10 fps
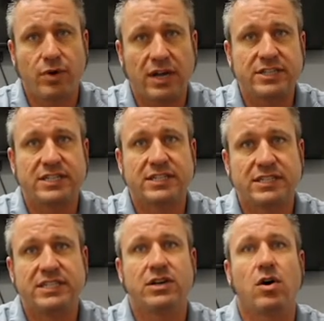project to
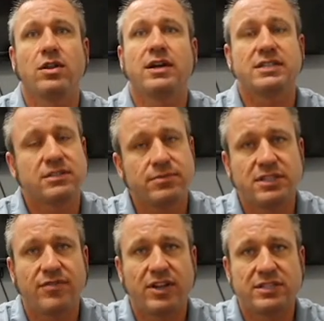see all the custom
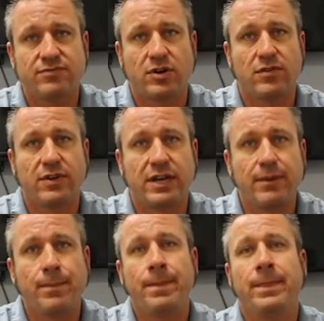stuff that's involved in
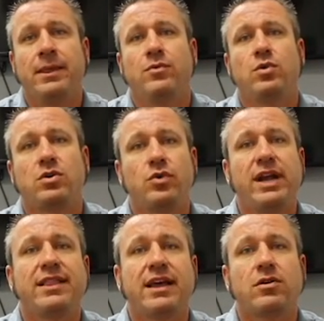it. We'll
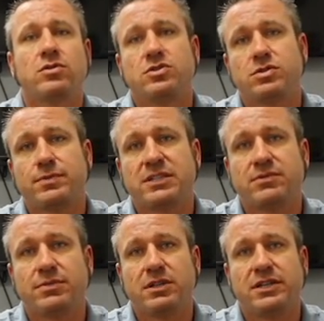create that owner's
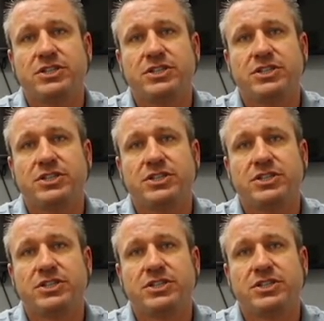responsibility